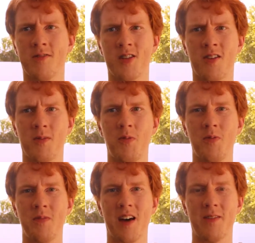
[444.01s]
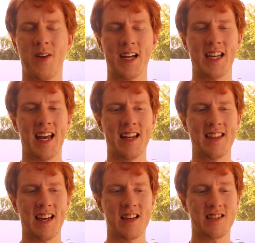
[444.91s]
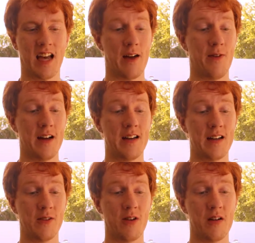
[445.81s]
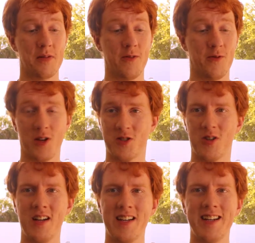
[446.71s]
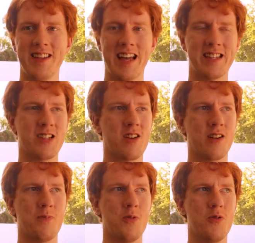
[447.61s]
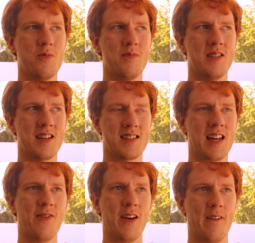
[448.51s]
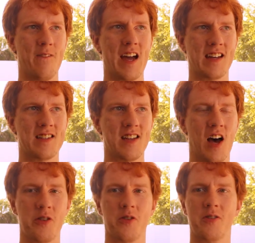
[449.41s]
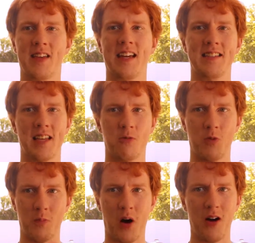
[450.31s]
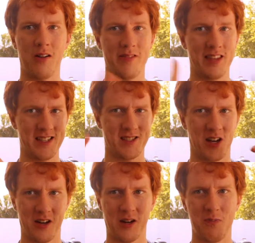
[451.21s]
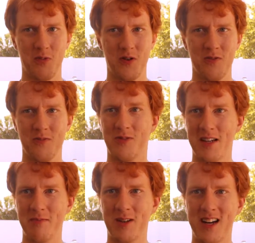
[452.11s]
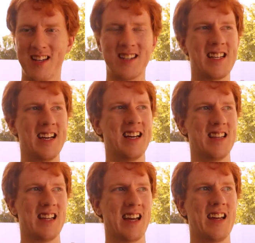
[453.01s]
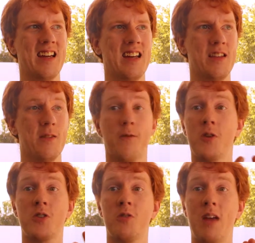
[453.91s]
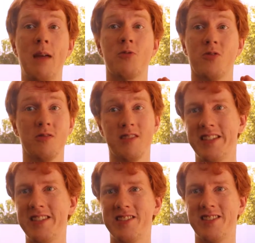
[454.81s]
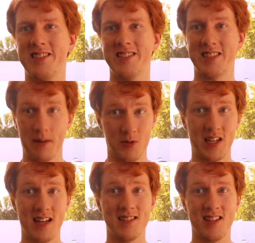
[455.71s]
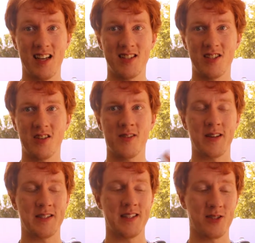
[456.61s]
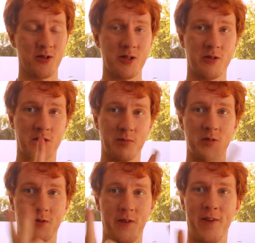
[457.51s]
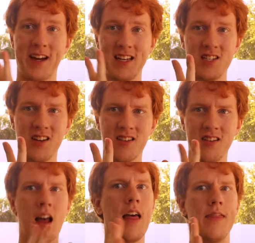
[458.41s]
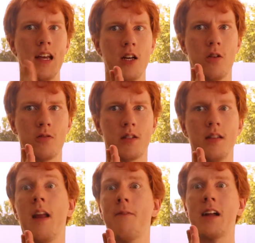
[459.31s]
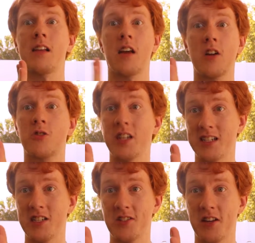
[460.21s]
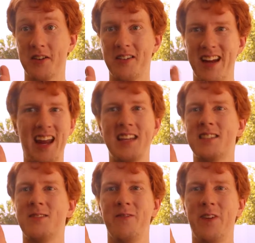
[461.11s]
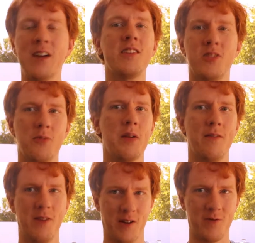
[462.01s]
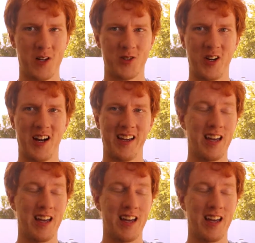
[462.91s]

of Sonic Boom not affecting anything else, I find it incredibly frustrating that Sonic Boom doesn't even affect other things that were part of the Sonic Boom rebrand. Like, the first two games were released simultaneously as each other because these stories were supposed to affect each other. They don't. In fact, they contradict each other. It's very stupid and very frustrating.